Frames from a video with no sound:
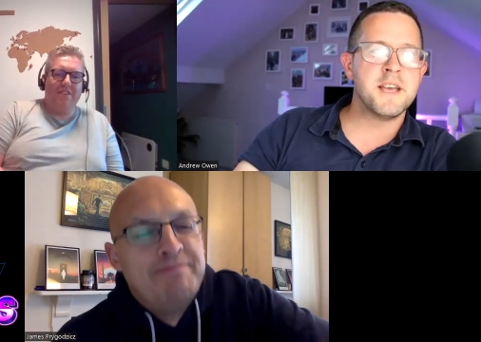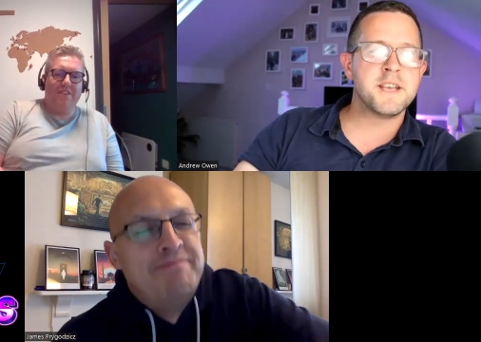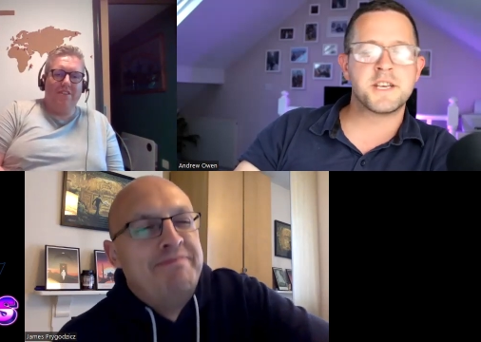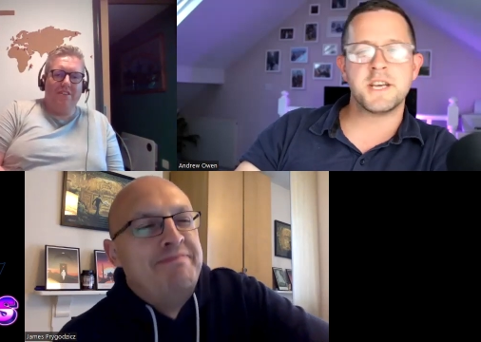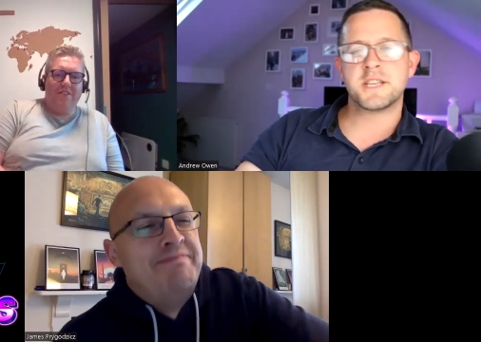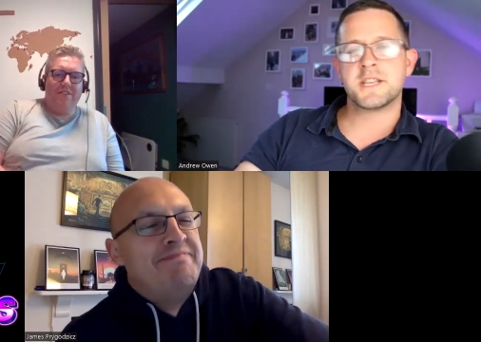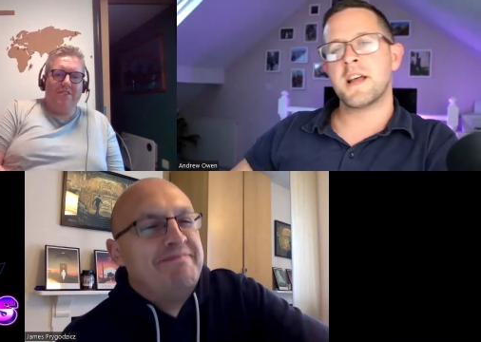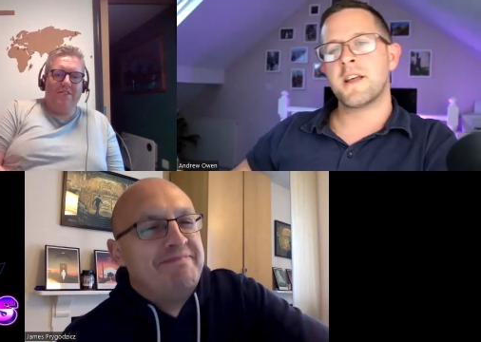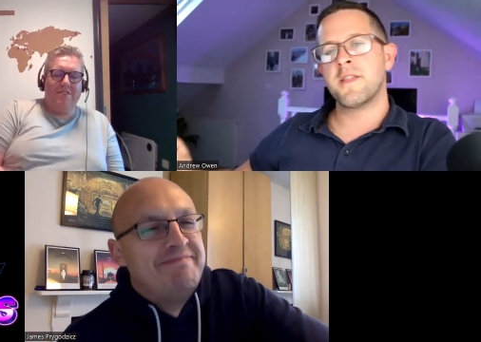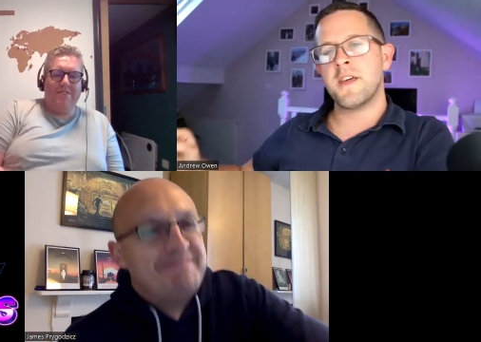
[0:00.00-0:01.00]
Speaker 1: It's just
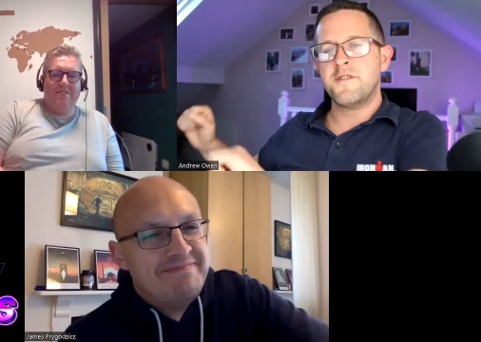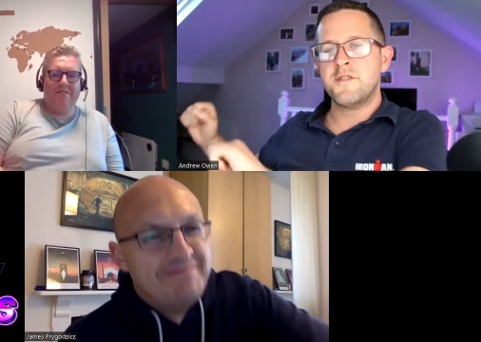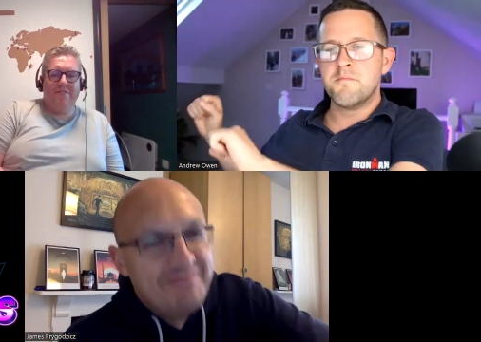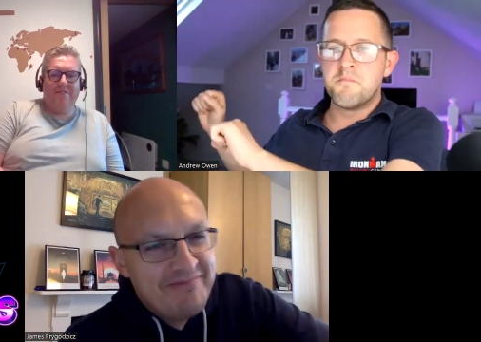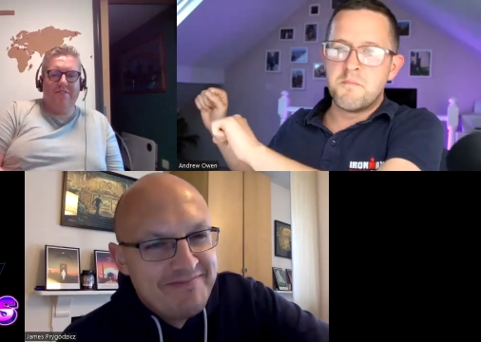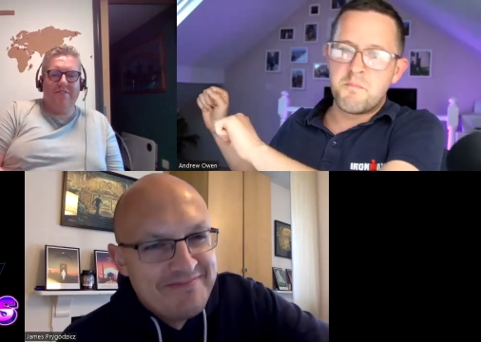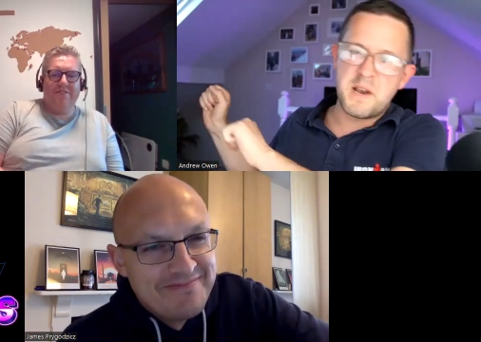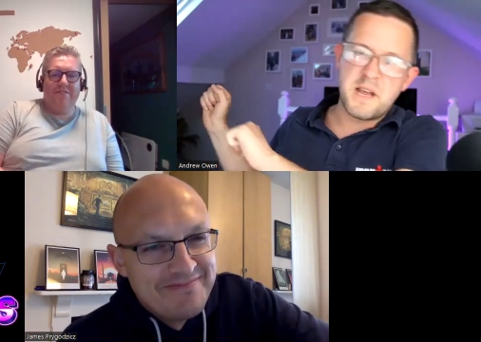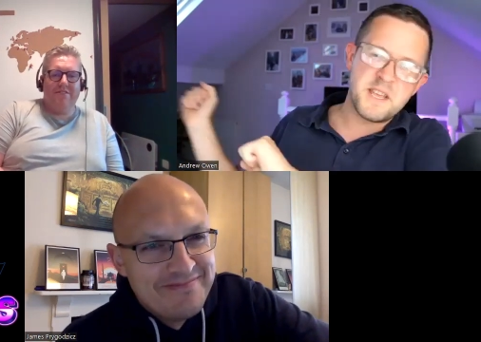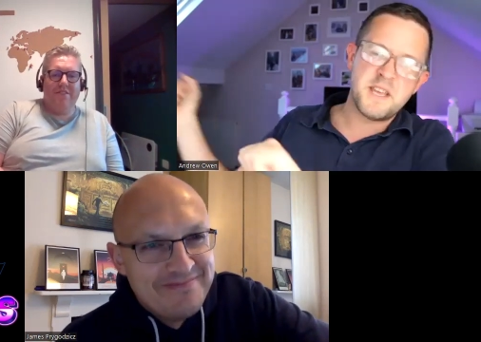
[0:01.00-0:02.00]
like they've
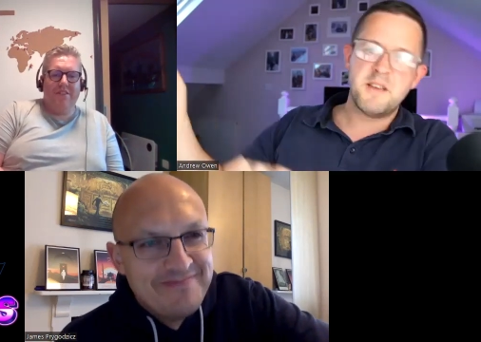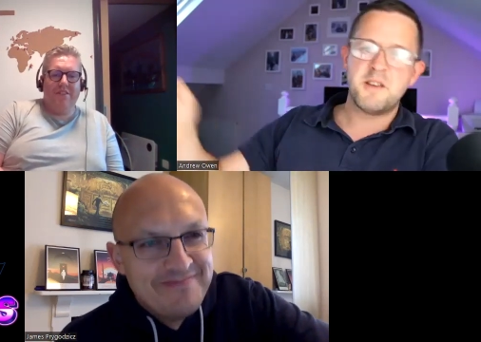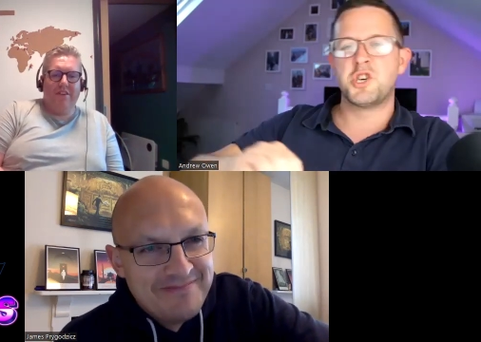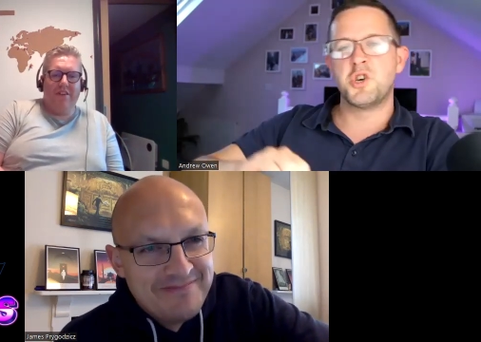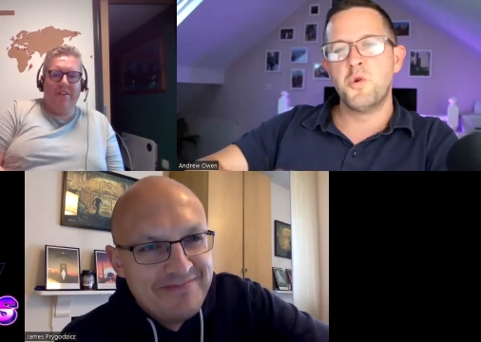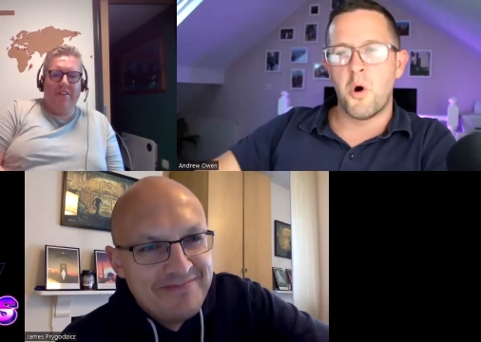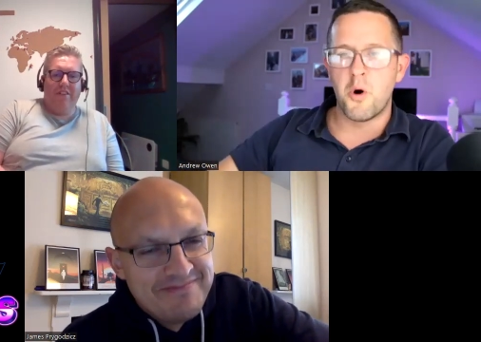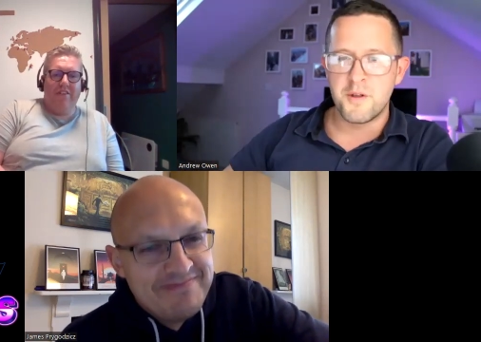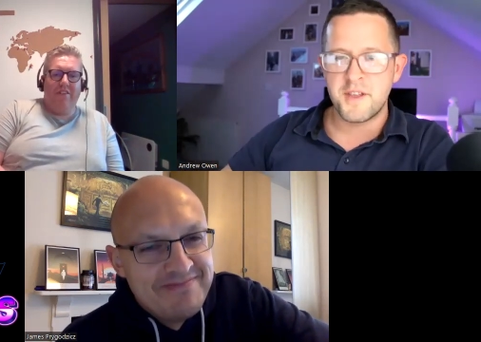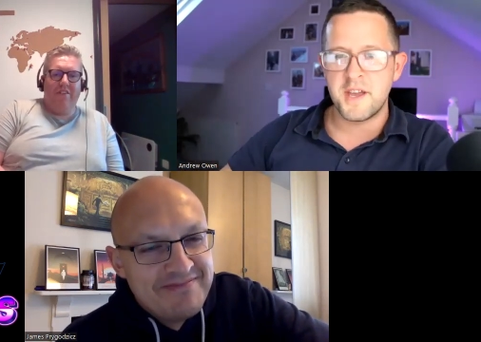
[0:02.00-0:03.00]
bloody
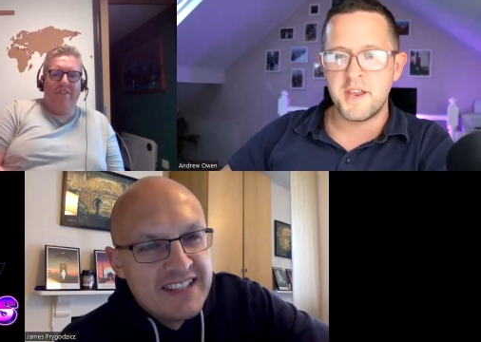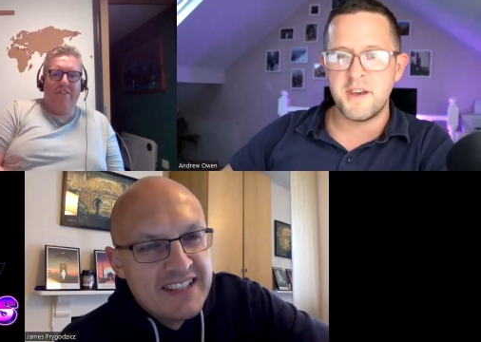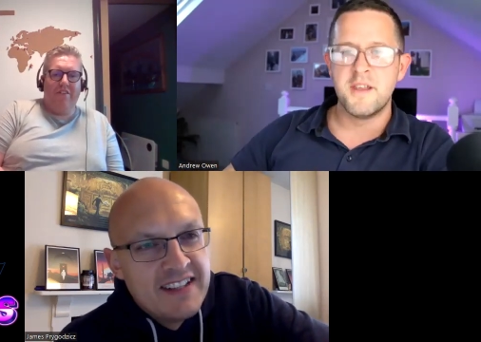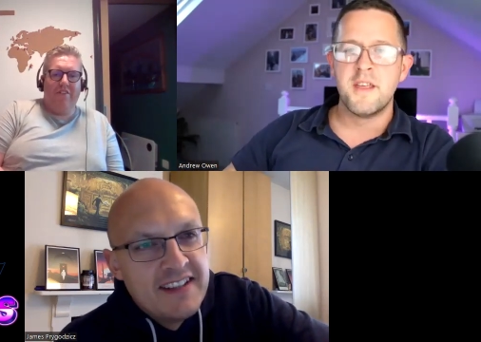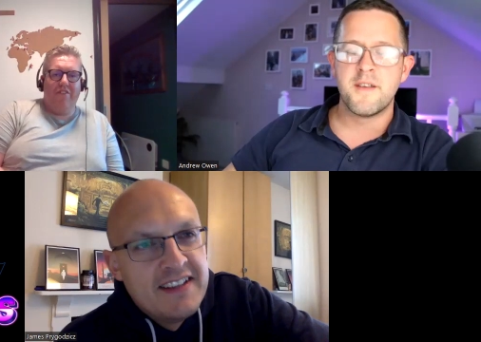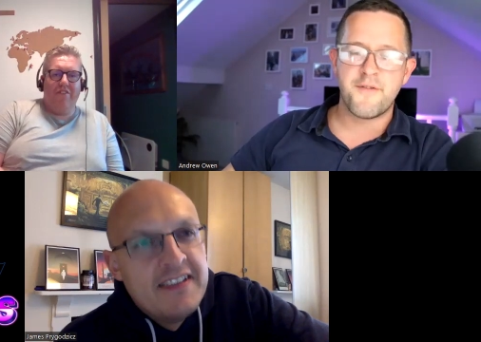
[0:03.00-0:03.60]
shoehorned in